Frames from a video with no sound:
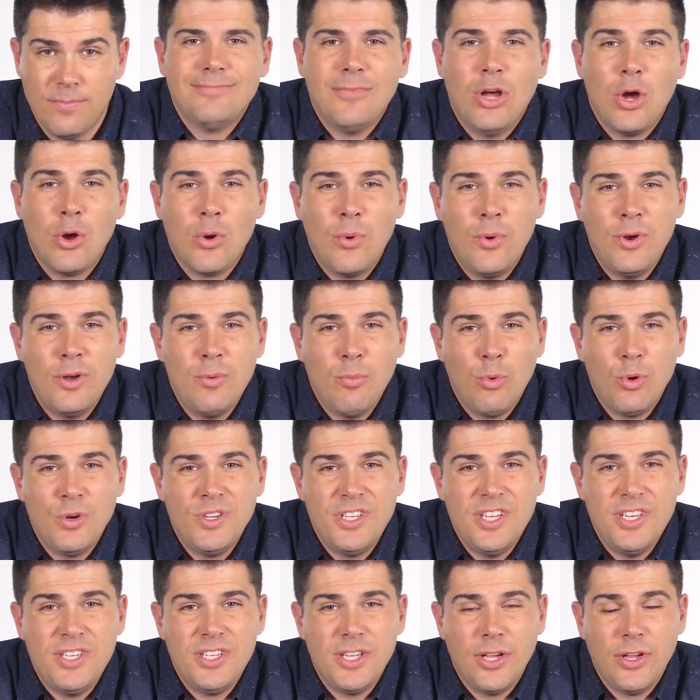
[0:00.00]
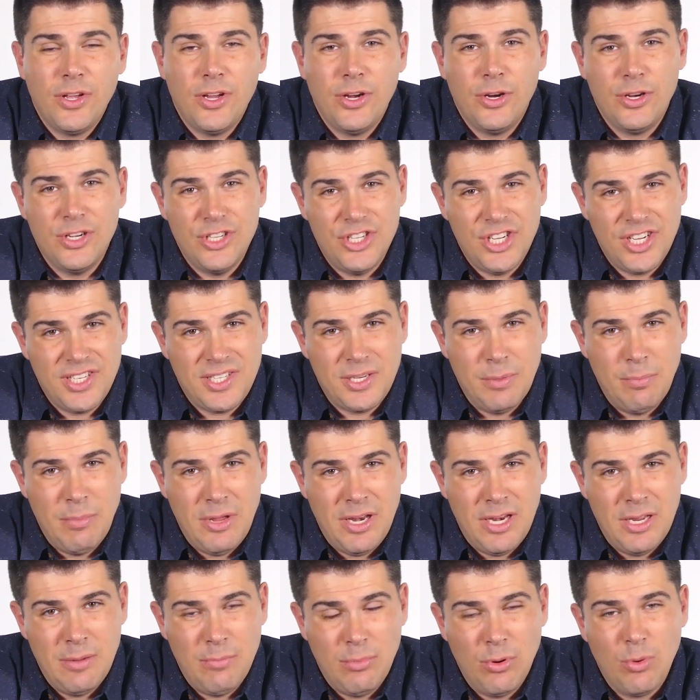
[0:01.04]
I'll go into more detail here in just a
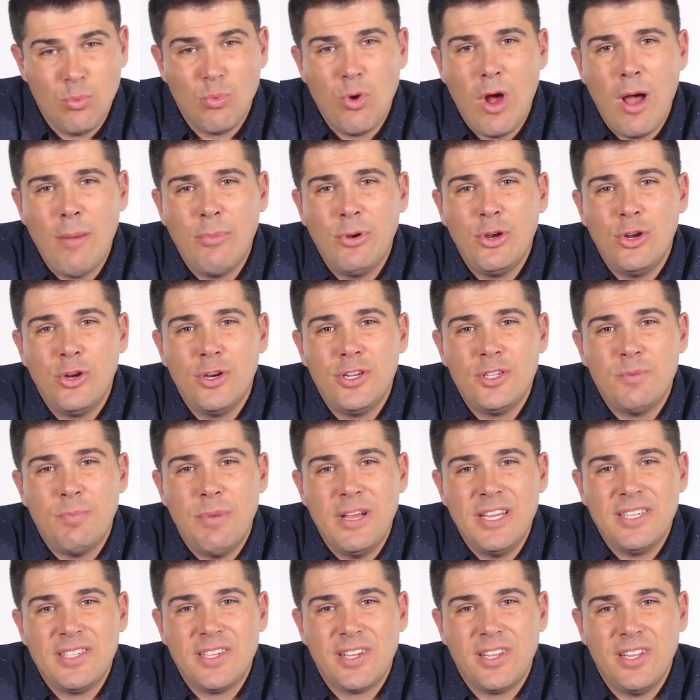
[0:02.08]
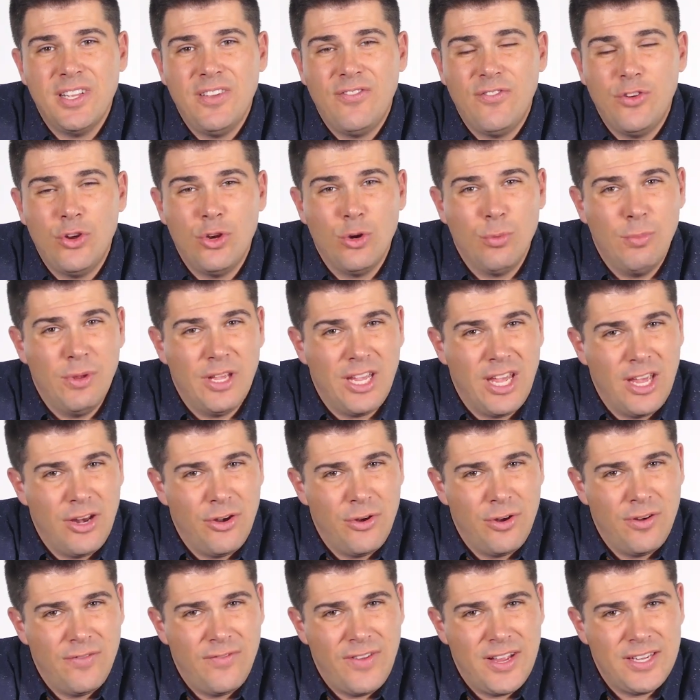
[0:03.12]
minute, but Robinhood is basically for your
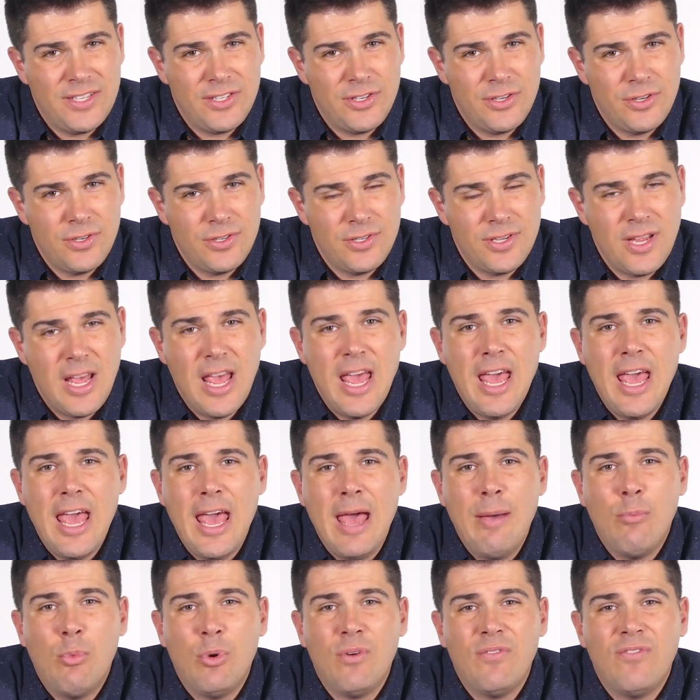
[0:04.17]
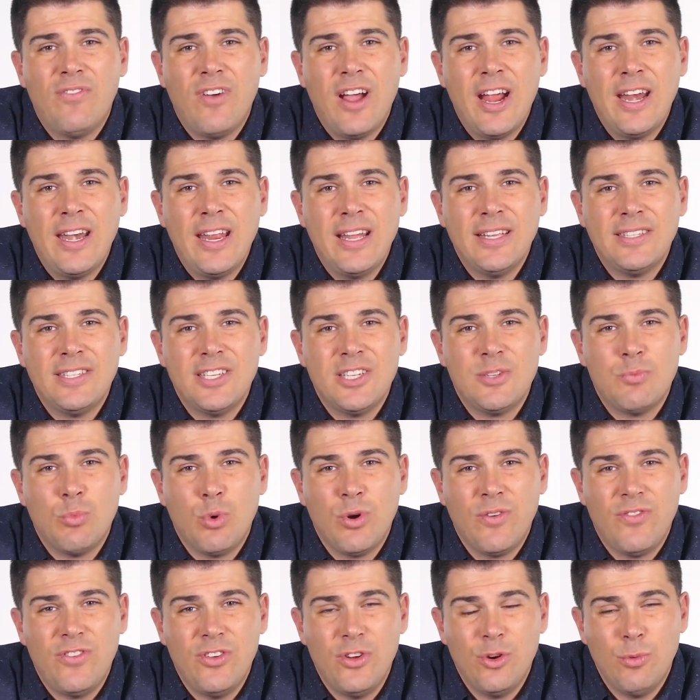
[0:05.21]
beginner investors, M1 Finance is
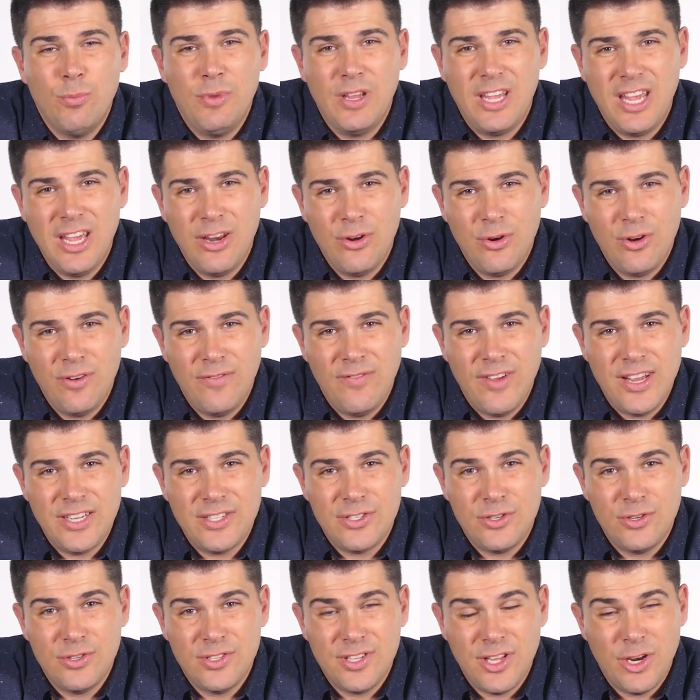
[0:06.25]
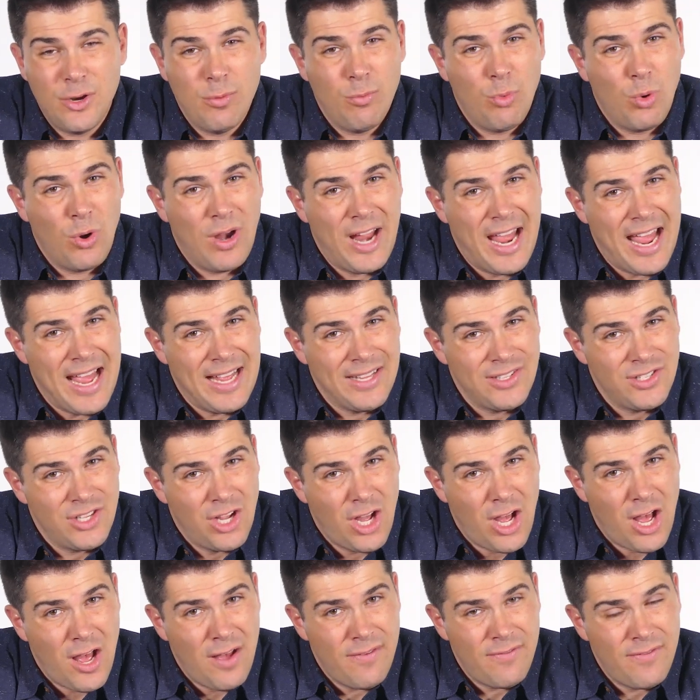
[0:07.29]
more for your beginner investors that are more
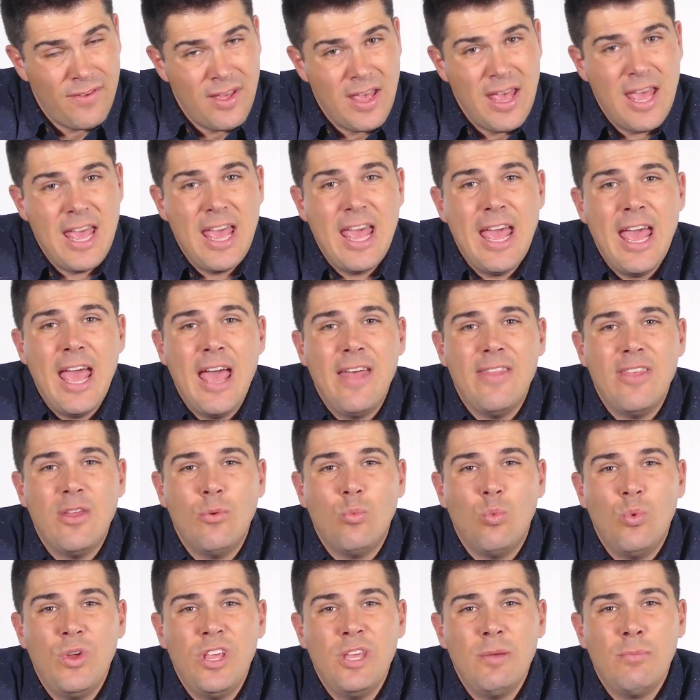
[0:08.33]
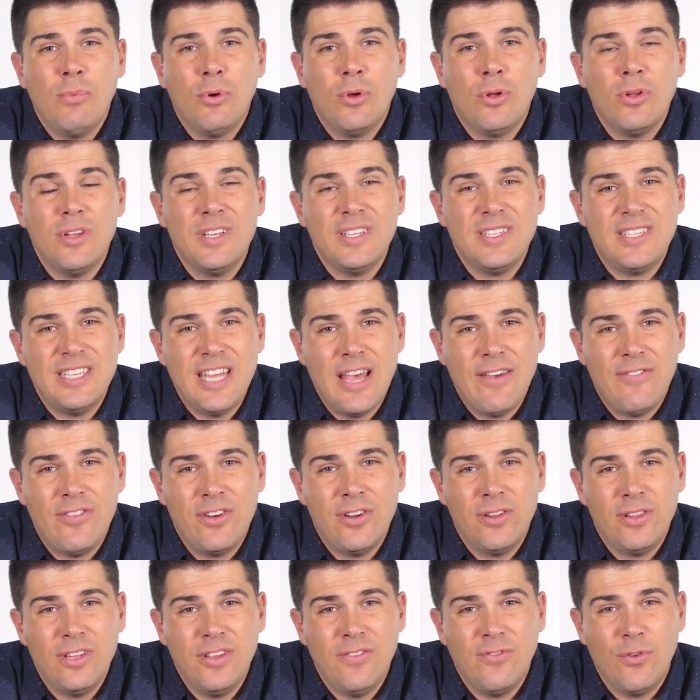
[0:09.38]
hands-off, and then Webull is
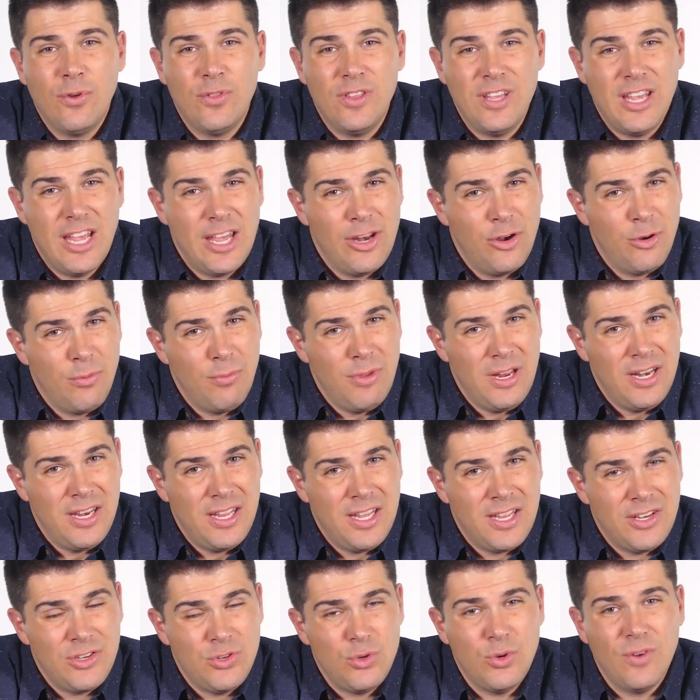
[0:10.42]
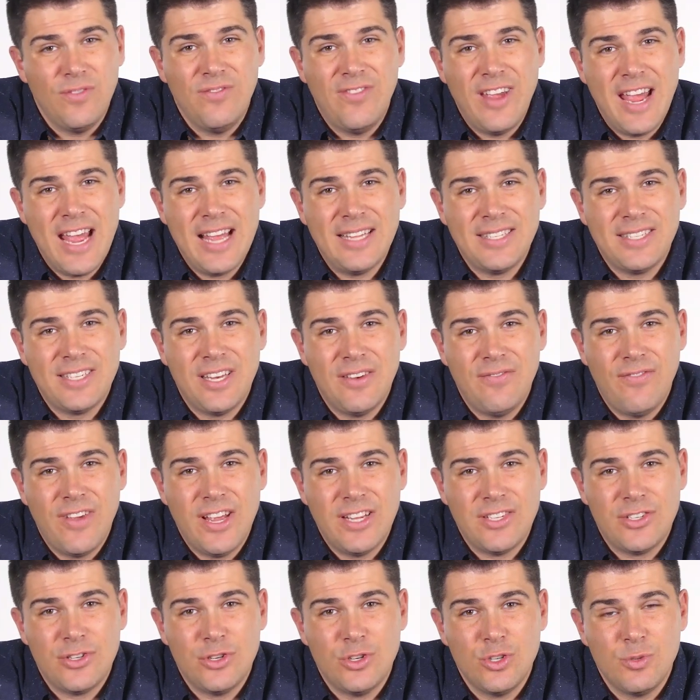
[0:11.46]
definitely for the intermediate to advanced
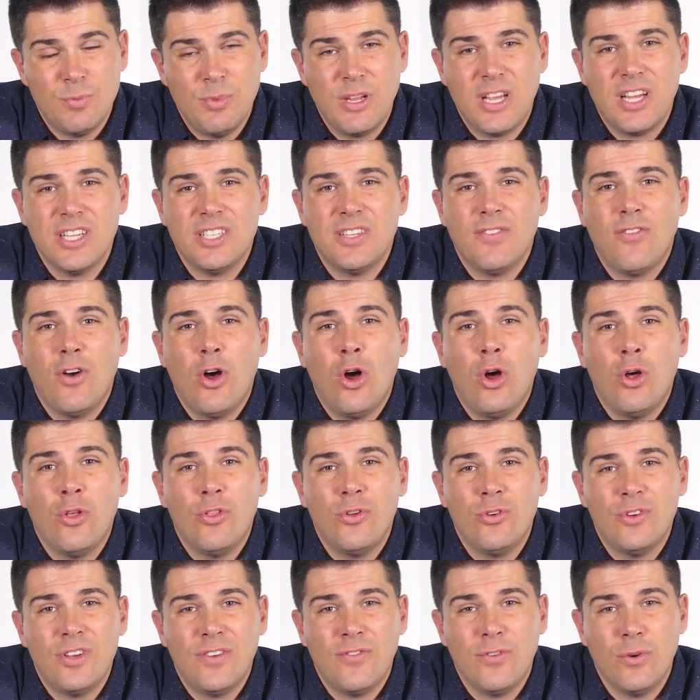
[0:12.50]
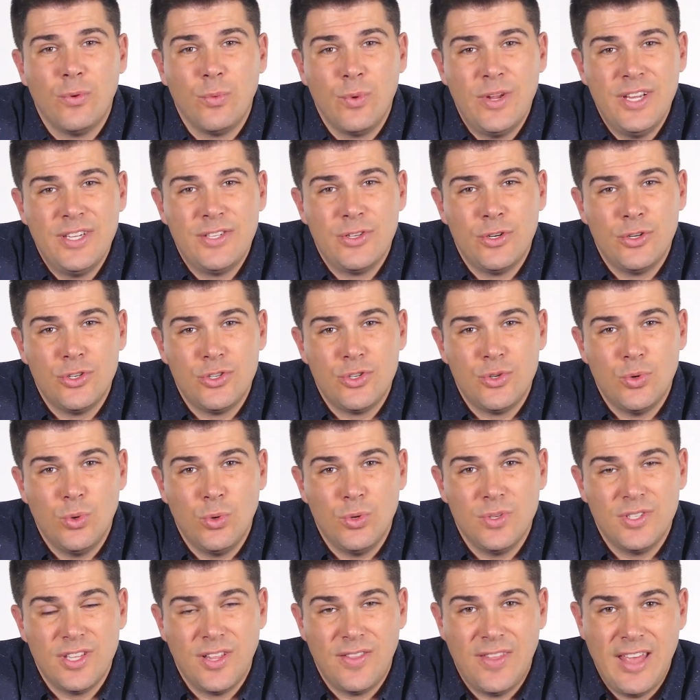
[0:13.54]
investors because of all their different research
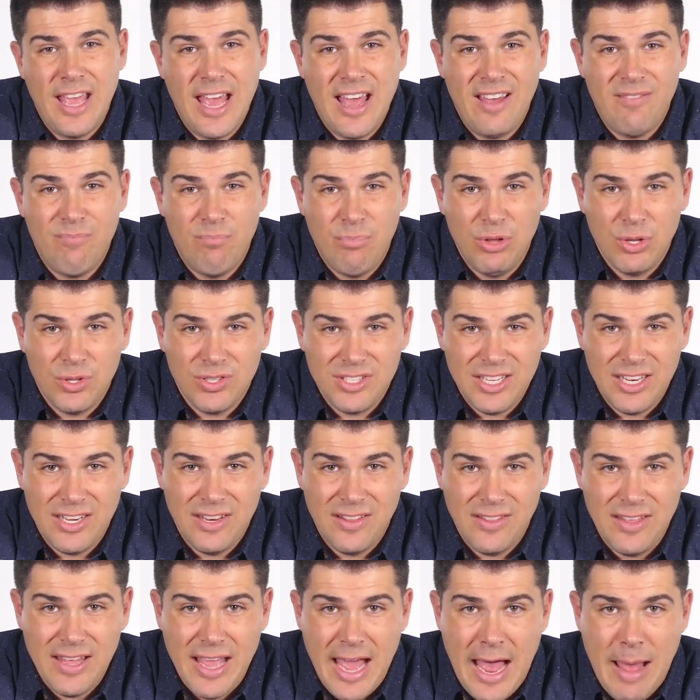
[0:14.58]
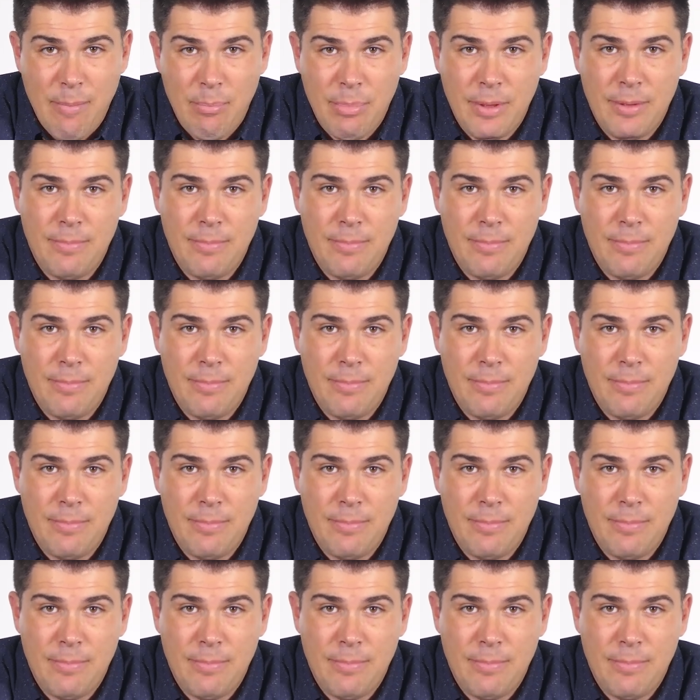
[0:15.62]
tools that they have built into the app.